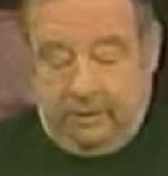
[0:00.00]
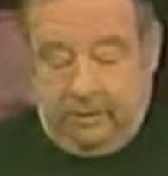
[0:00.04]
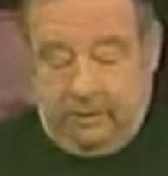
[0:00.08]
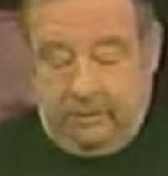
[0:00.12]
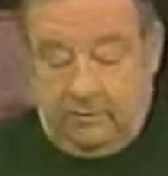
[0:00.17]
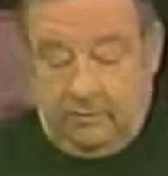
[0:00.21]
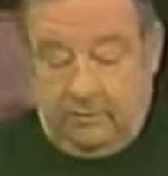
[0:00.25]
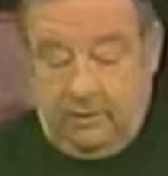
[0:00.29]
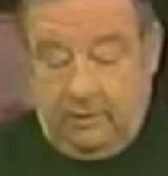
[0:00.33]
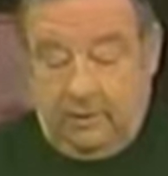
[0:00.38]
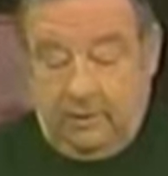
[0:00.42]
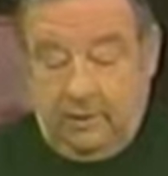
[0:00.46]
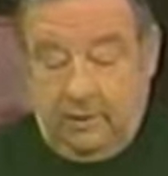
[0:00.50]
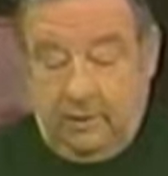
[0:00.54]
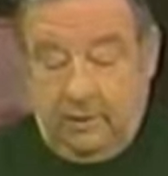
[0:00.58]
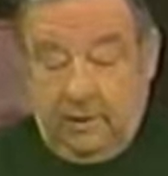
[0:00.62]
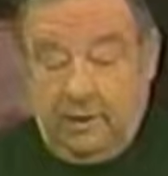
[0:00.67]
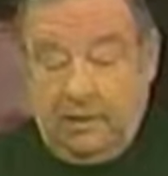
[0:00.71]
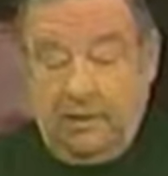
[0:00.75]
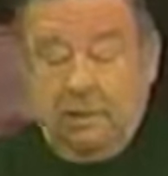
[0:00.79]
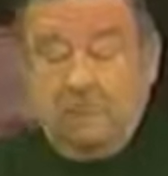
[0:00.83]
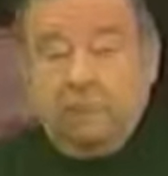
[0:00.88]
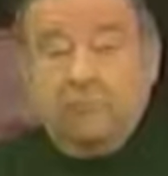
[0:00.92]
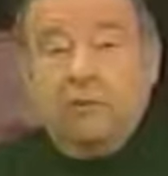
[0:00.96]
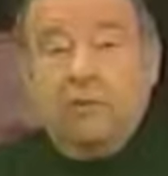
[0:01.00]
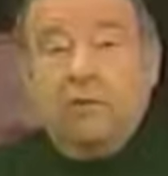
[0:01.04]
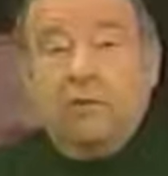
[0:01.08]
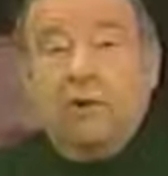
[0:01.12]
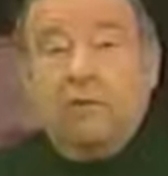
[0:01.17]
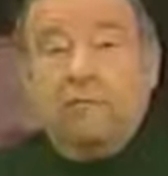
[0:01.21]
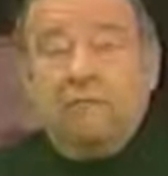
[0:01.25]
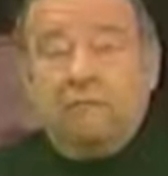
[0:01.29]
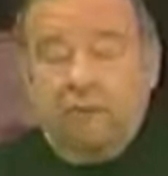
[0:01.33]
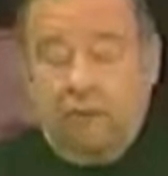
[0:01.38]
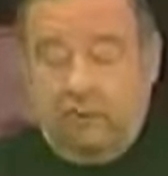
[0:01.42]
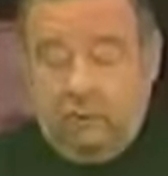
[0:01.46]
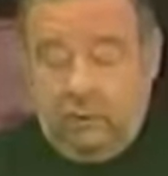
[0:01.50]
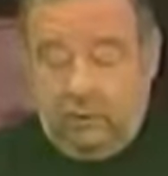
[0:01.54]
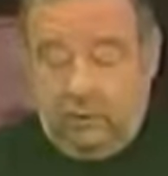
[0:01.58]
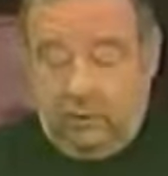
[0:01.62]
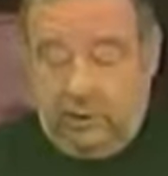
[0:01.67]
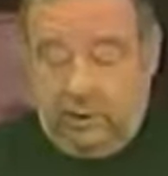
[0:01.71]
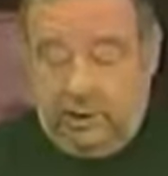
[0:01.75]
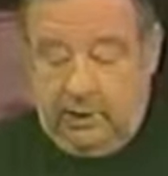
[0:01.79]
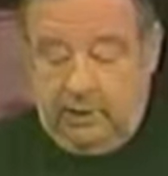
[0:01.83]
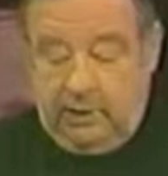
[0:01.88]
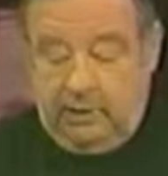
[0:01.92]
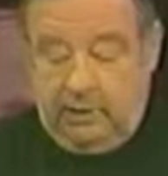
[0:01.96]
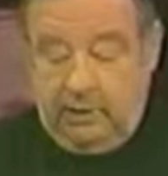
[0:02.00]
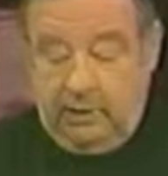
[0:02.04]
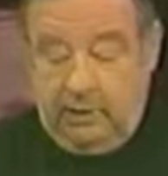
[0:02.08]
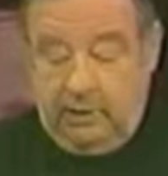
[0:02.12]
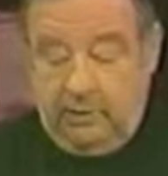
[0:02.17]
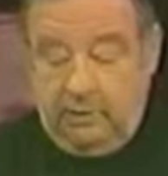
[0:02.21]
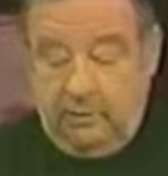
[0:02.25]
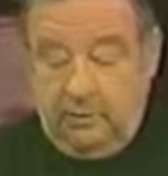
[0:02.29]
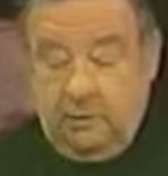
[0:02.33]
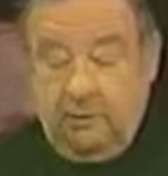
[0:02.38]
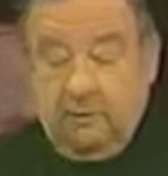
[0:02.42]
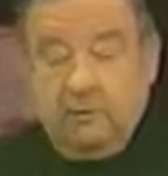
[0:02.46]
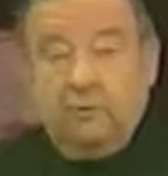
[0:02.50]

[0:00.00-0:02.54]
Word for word: We're uh, here on February 19th,